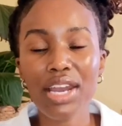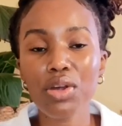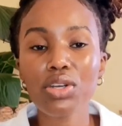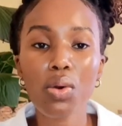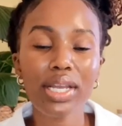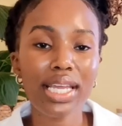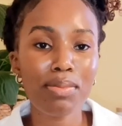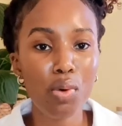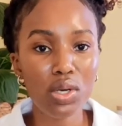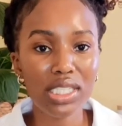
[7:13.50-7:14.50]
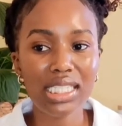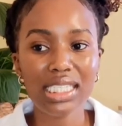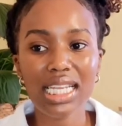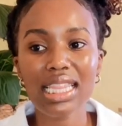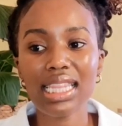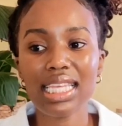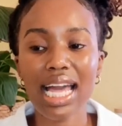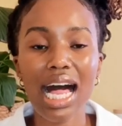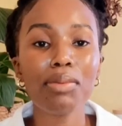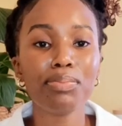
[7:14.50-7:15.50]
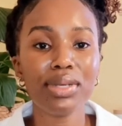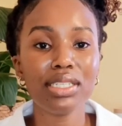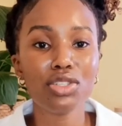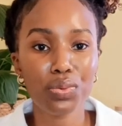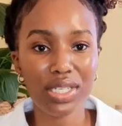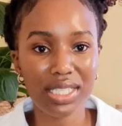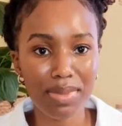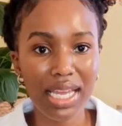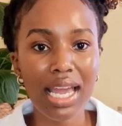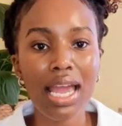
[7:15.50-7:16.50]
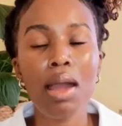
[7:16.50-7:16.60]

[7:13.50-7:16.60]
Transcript: are not only important in that they help build your resume,